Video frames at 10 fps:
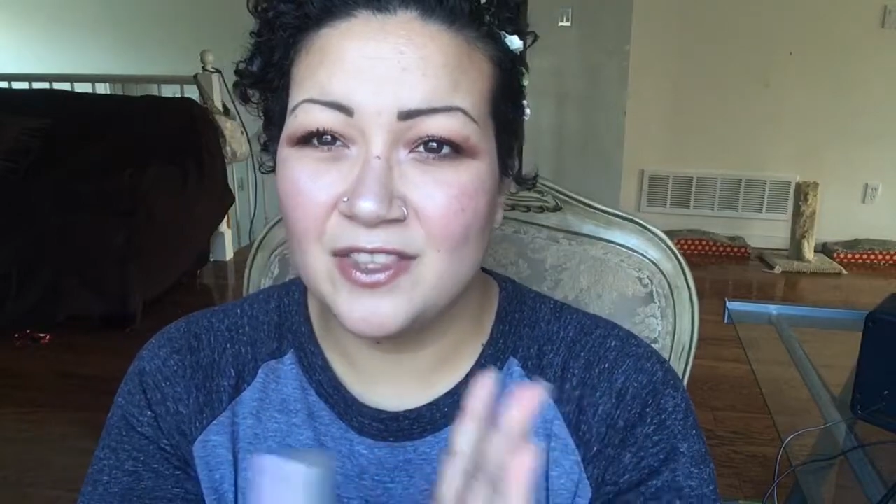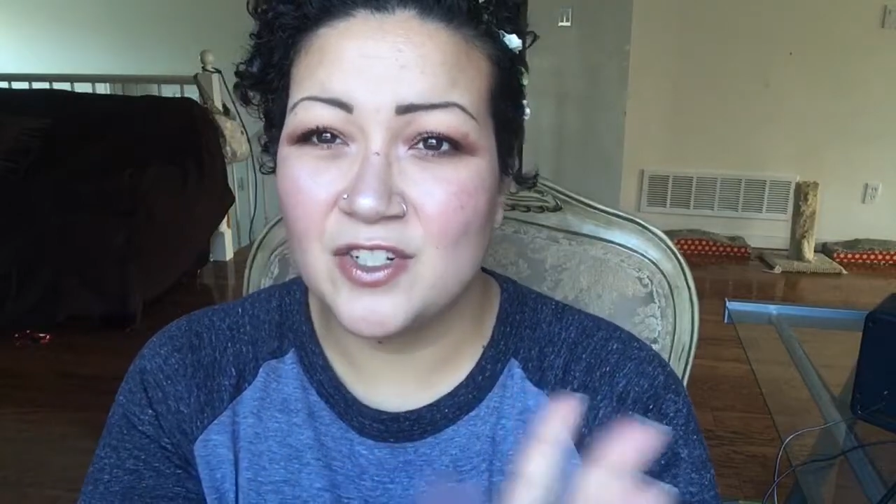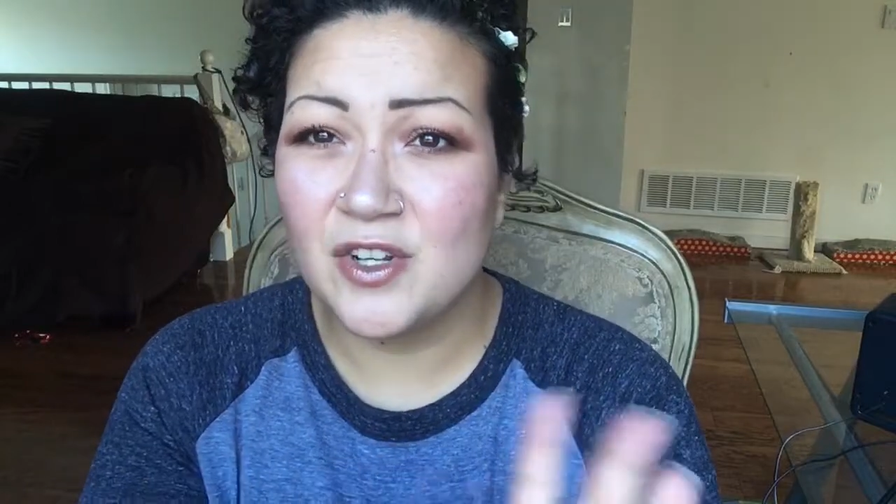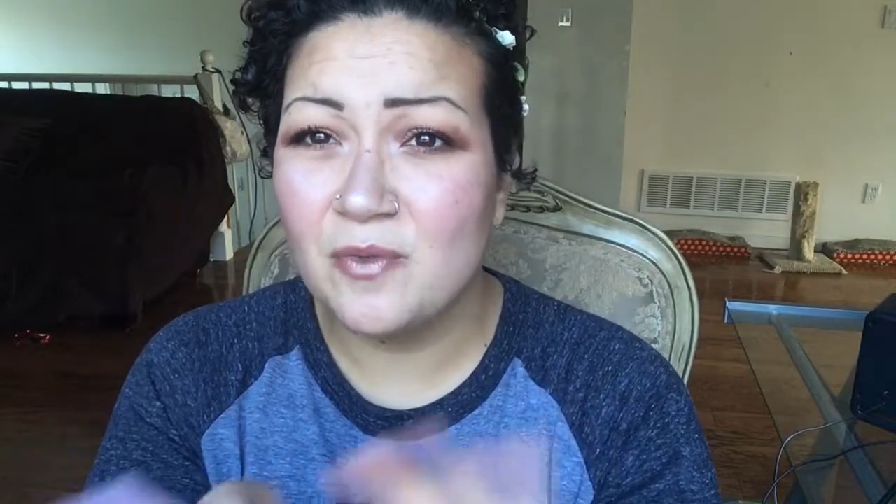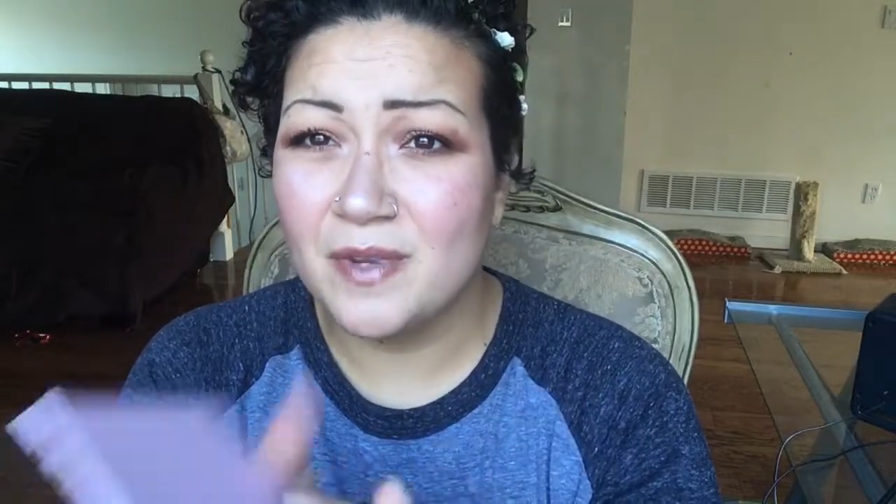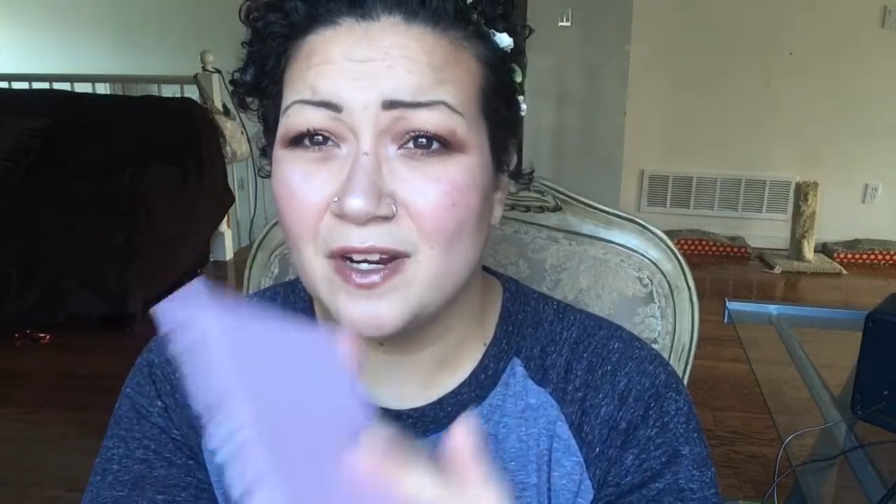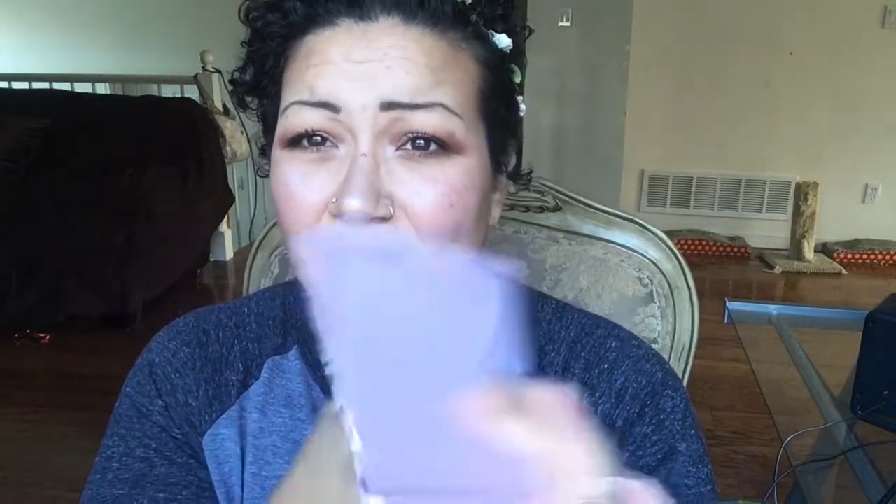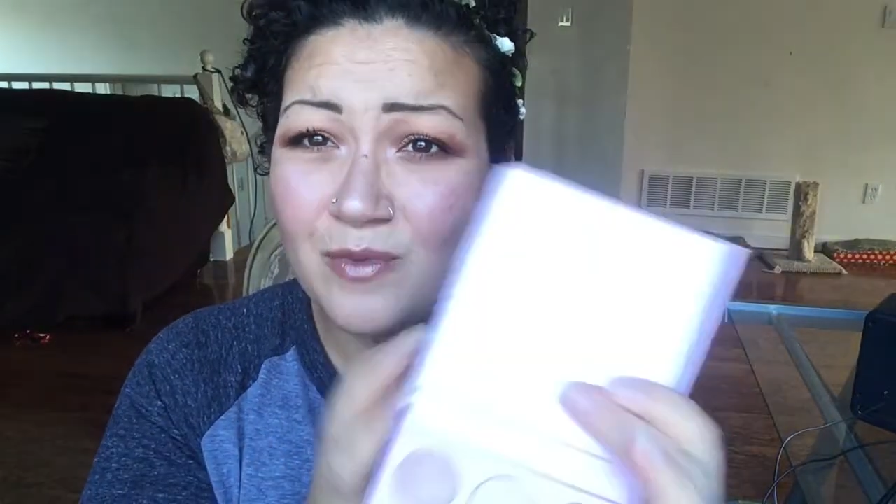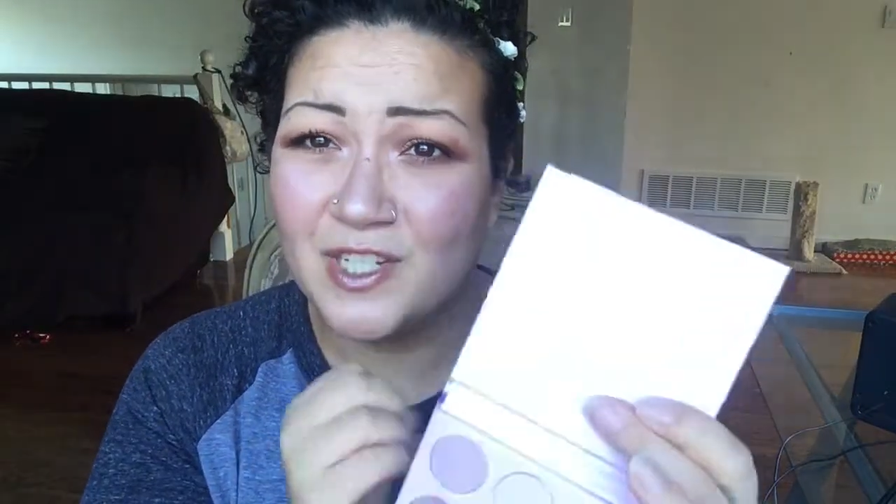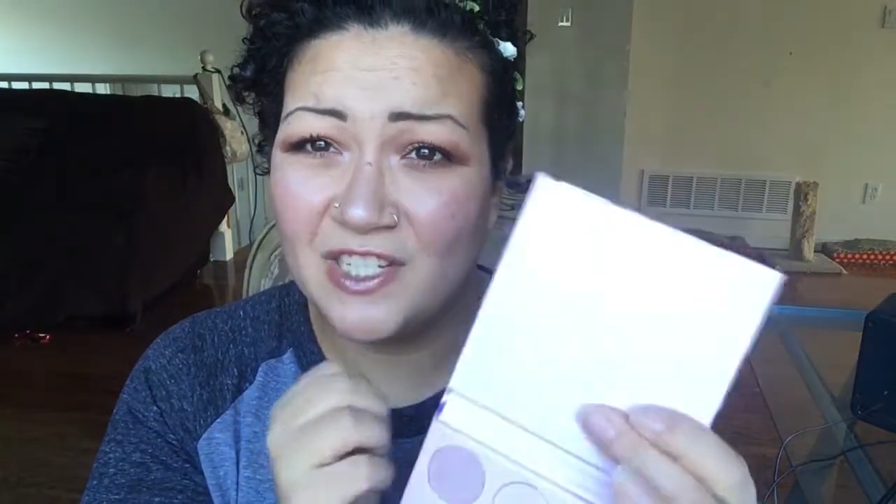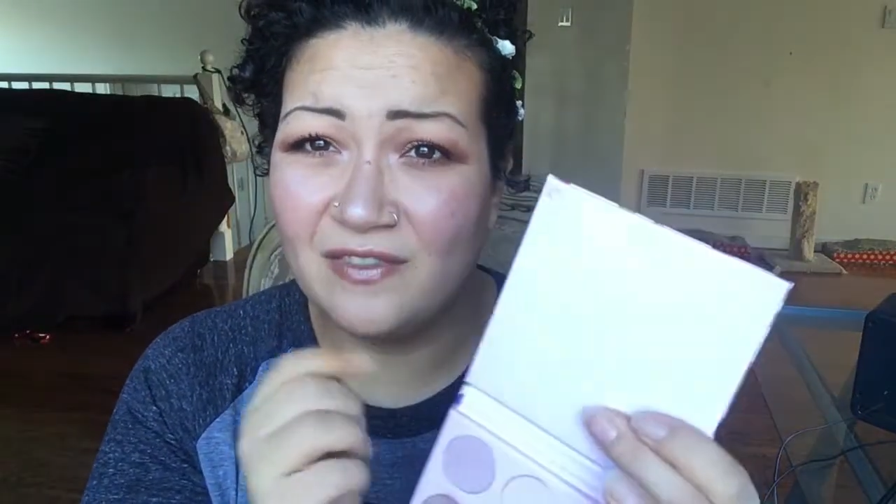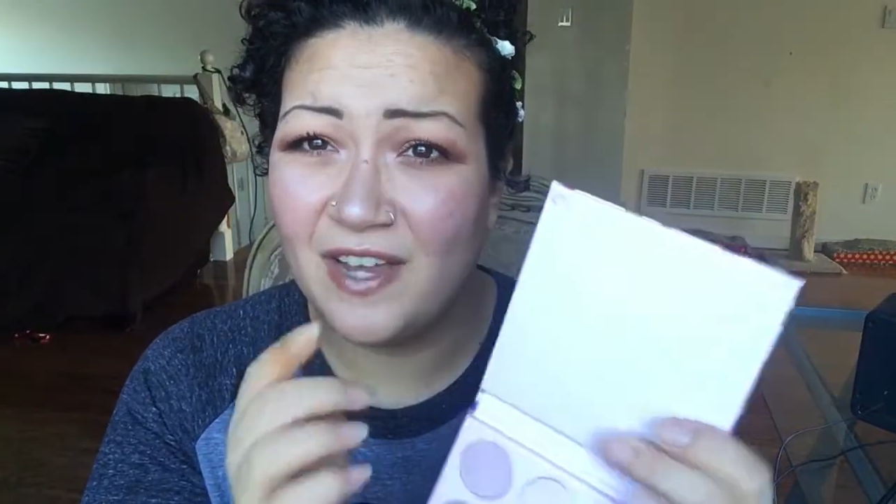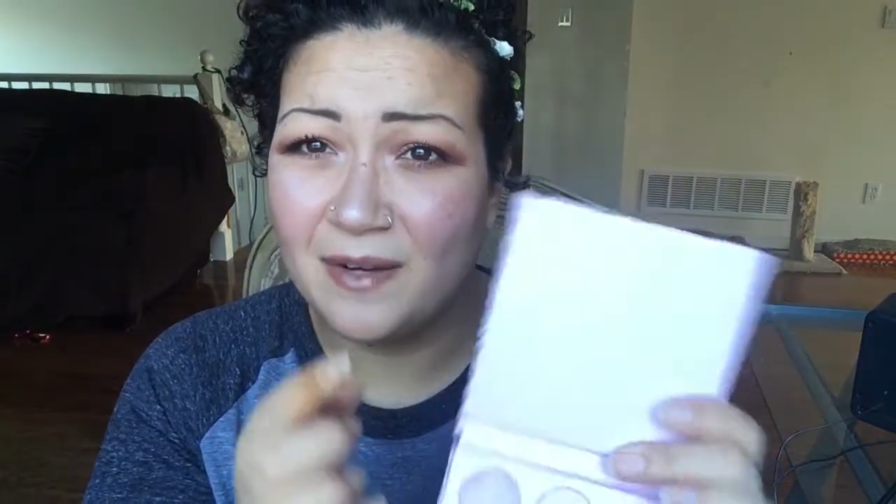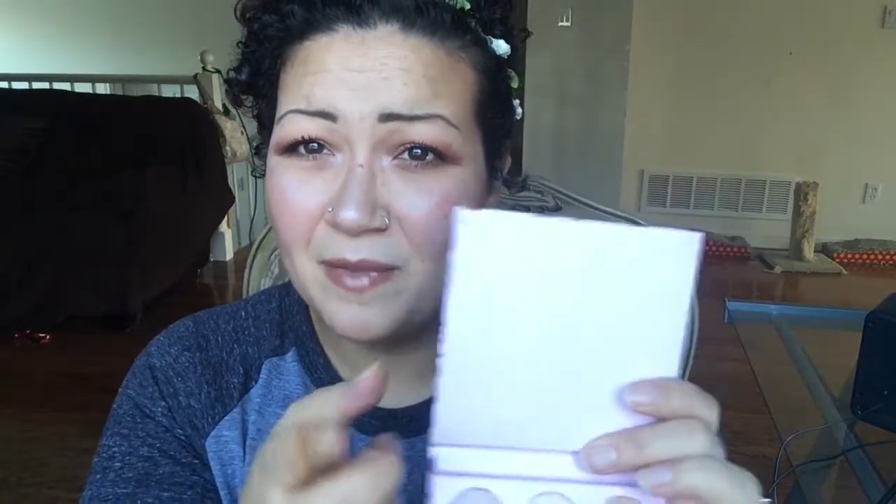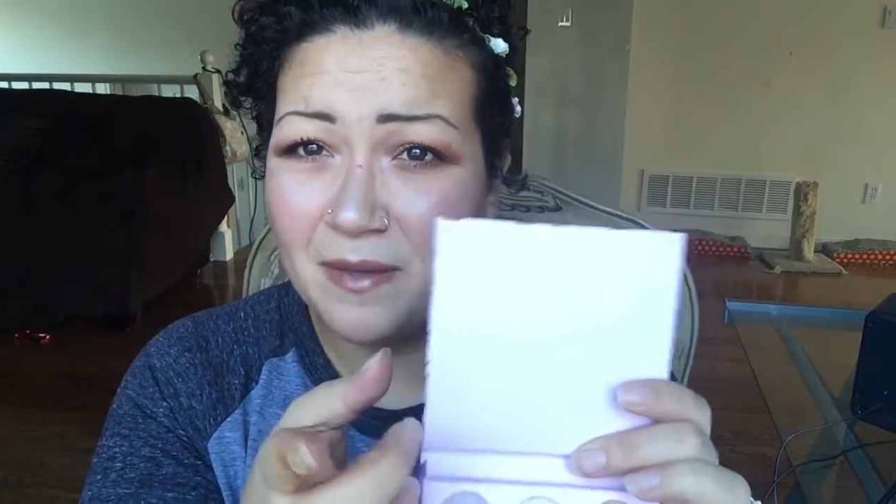There's no mirror, which is
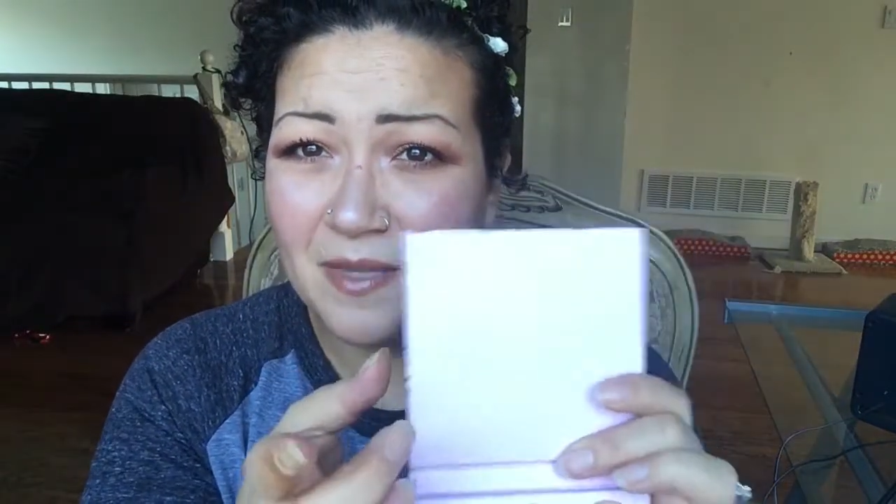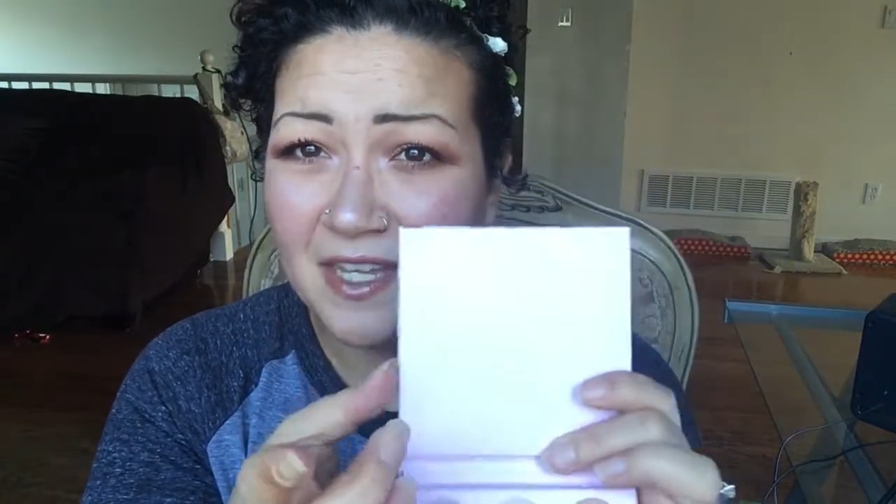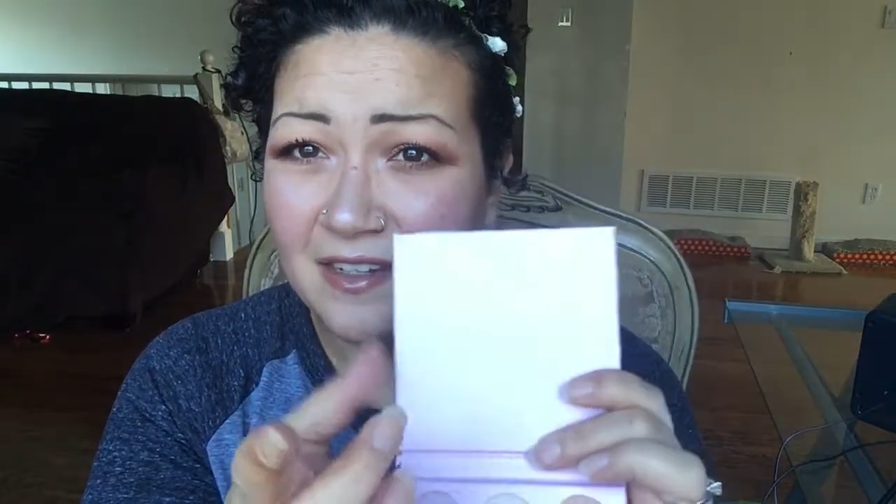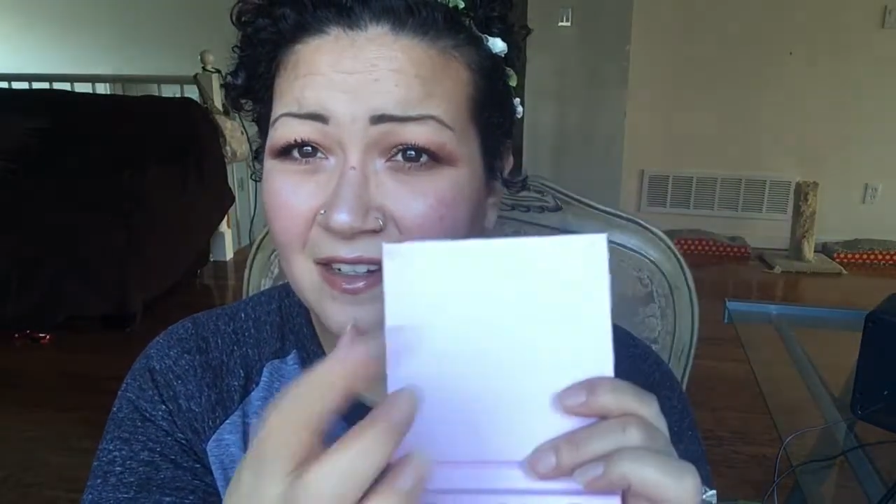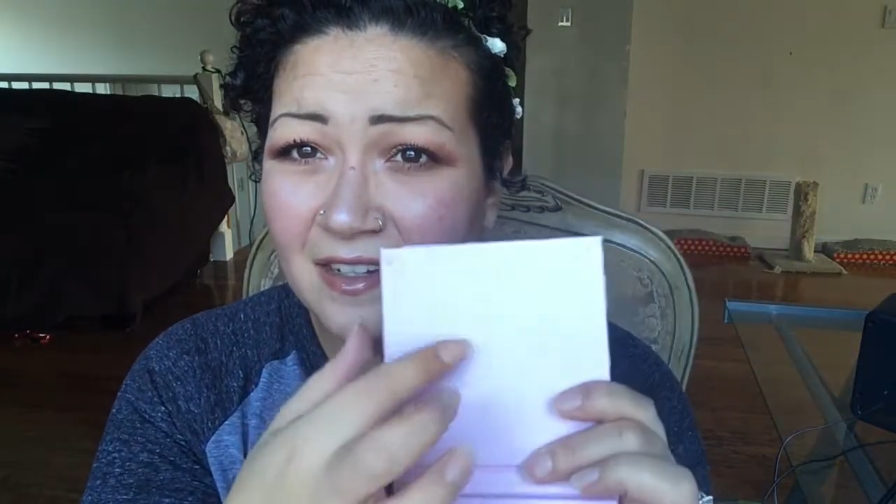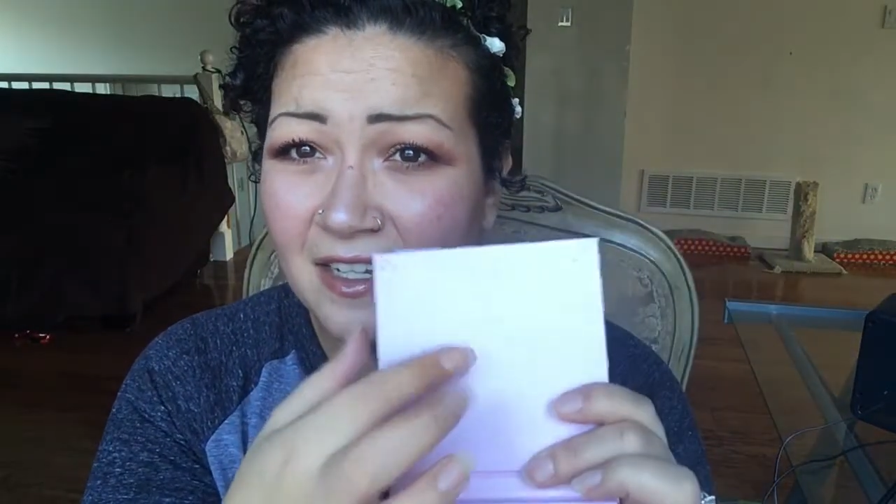fine by me.